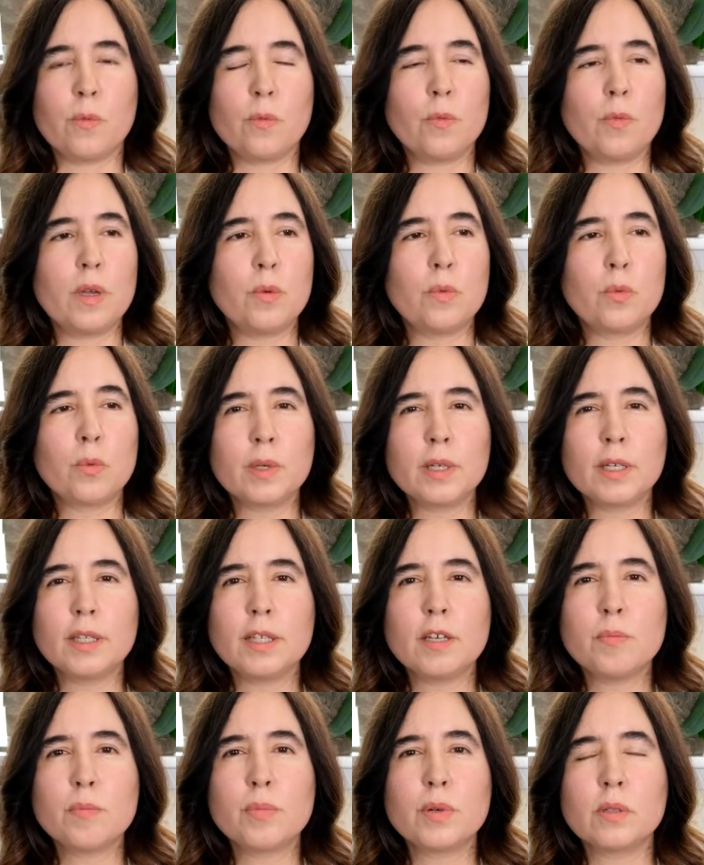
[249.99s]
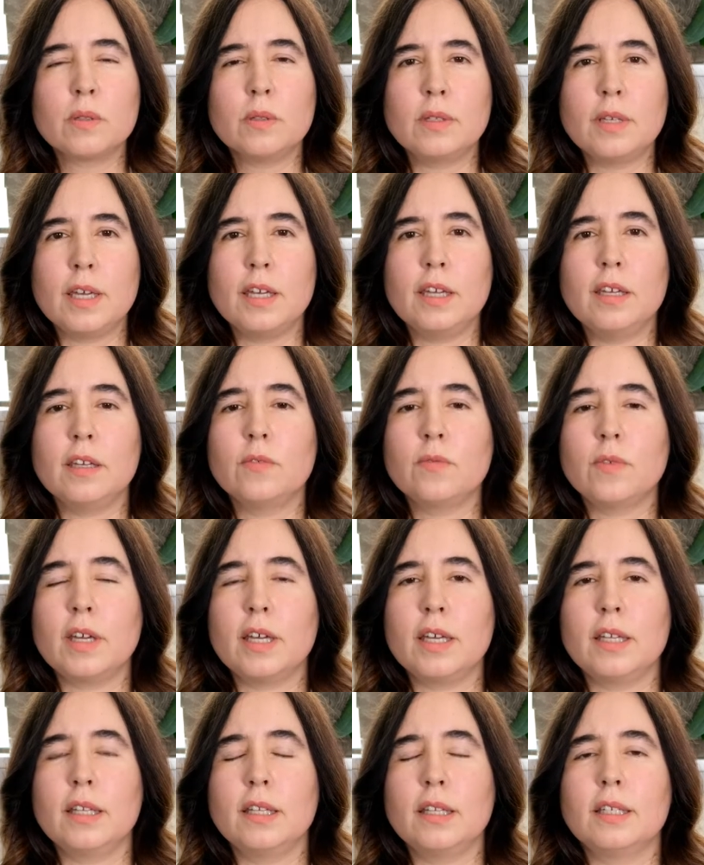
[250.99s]
We really believe
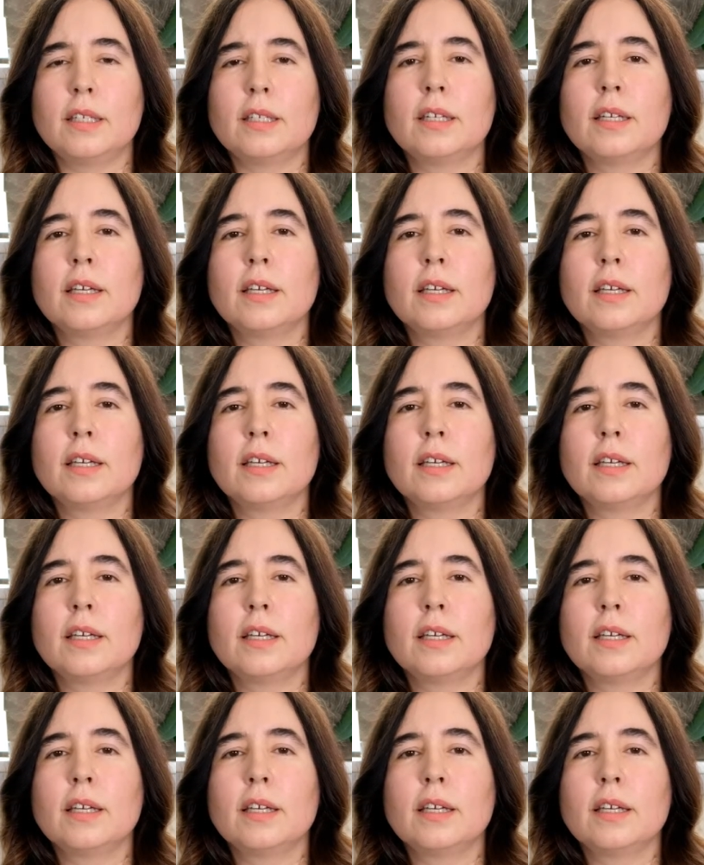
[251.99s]
in